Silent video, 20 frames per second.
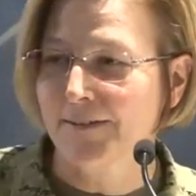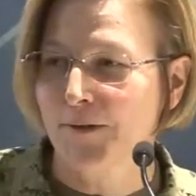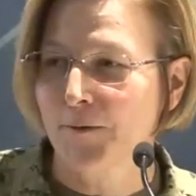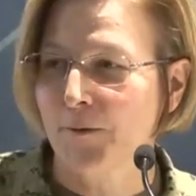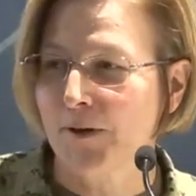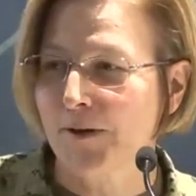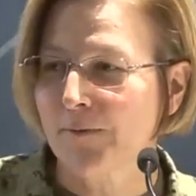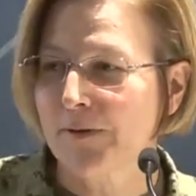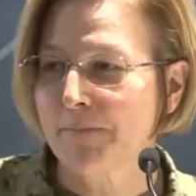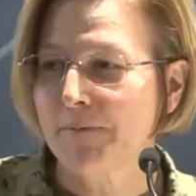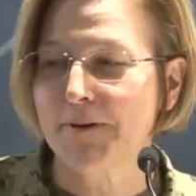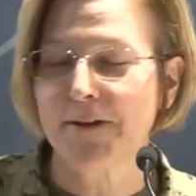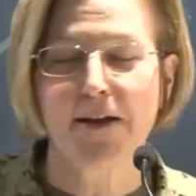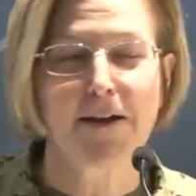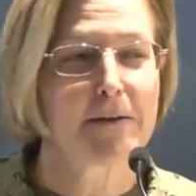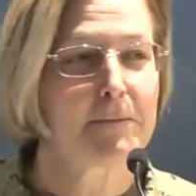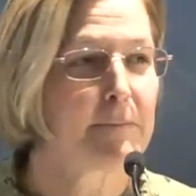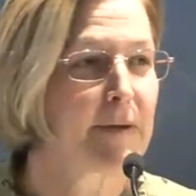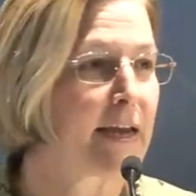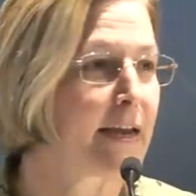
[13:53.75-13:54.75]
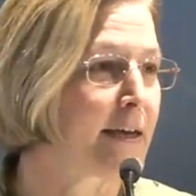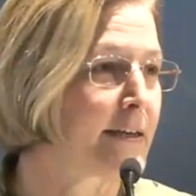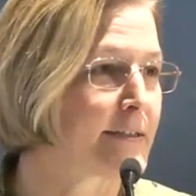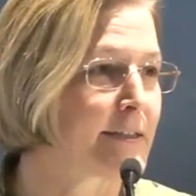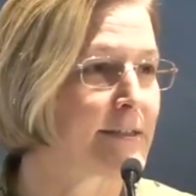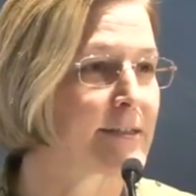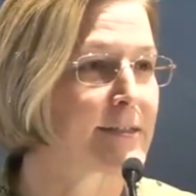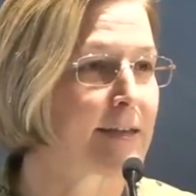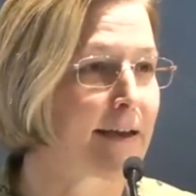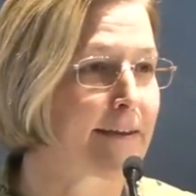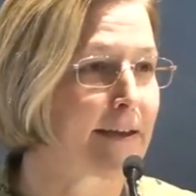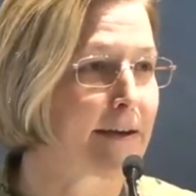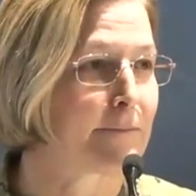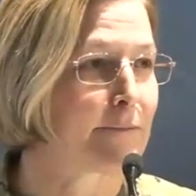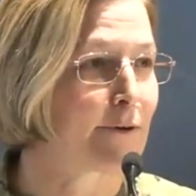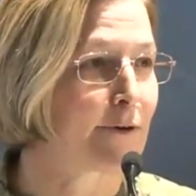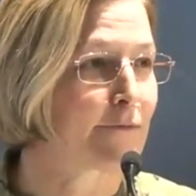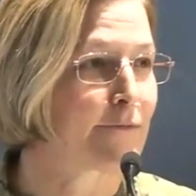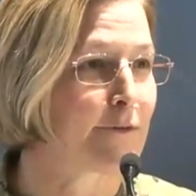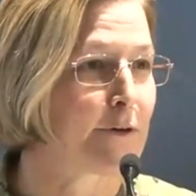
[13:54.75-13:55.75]
You know, where do we put unmanned inside
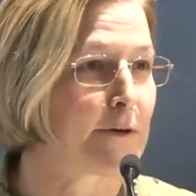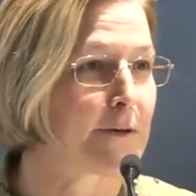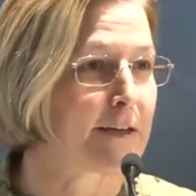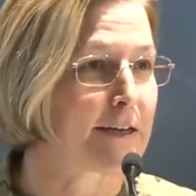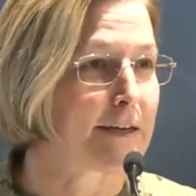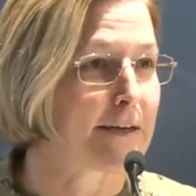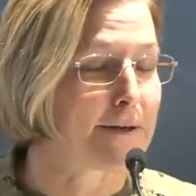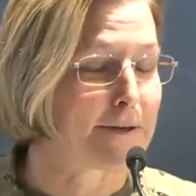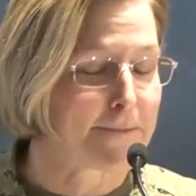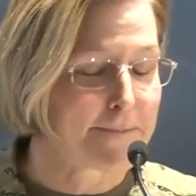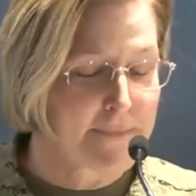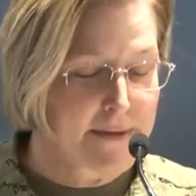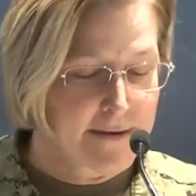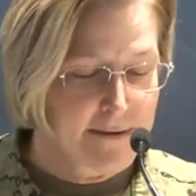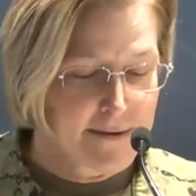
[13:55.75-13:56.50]
that portfolio?